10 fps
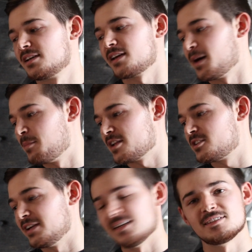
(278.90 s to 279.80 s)
car
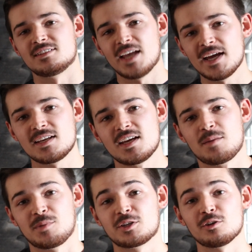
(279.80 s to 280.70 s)
battery is dead.
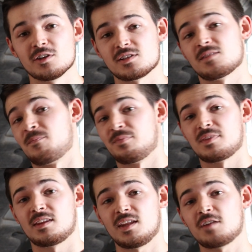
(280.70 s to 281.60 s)
Because
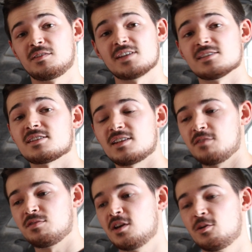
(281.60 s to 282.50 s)
think of this,
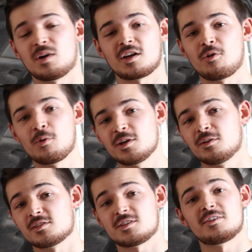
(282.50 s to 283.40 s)
if you want to call
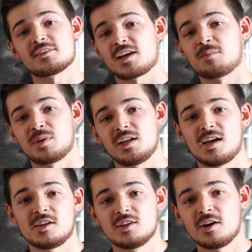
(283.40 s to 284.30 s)
your insurance company
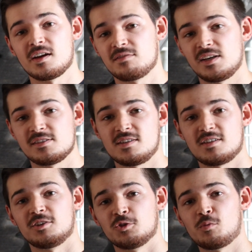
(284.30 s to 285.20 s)
and you don't have any
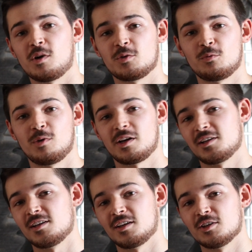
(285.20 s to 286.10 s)
signal, what are
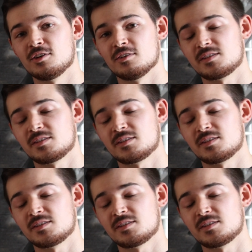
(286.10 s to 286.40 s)
you going to do?